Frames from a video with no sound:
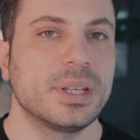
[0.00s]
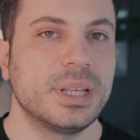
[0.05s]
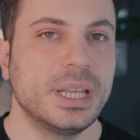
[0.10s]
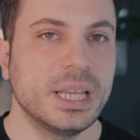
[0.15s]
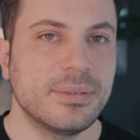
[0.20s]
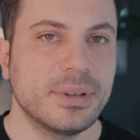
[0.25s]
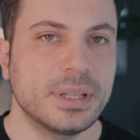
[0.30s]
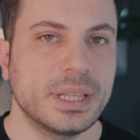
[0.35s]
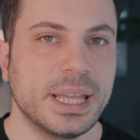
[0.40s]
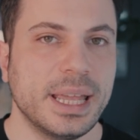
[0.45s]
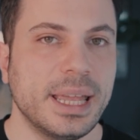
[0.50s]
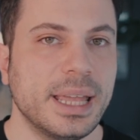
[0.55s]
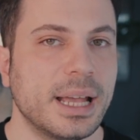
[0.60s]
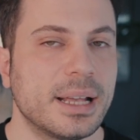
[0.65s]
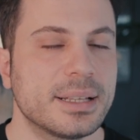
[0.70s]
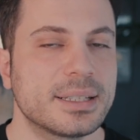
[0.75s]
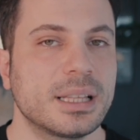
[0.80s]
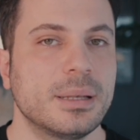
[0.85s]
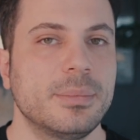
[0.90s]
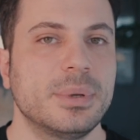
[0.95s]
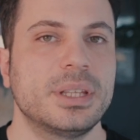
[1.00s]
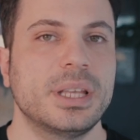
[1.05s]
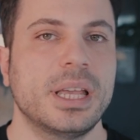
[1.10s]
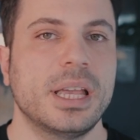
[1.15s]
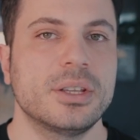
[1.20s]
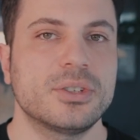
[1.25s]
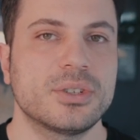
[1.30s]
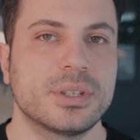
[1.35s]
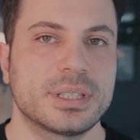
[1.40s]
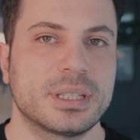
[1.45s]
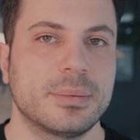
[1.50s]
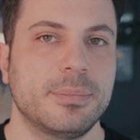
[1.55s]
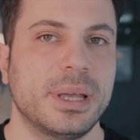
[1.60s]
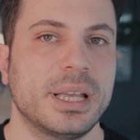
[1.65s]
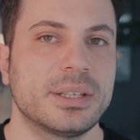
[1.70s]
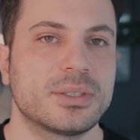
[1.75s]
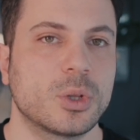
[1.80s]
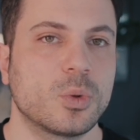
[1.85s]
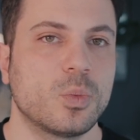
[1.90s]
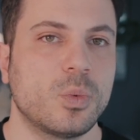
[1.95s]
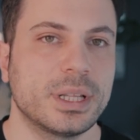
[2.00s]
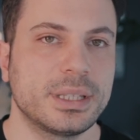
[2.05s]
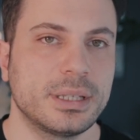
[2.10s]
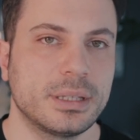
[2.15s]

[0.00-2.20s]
Given AI's limitations based on what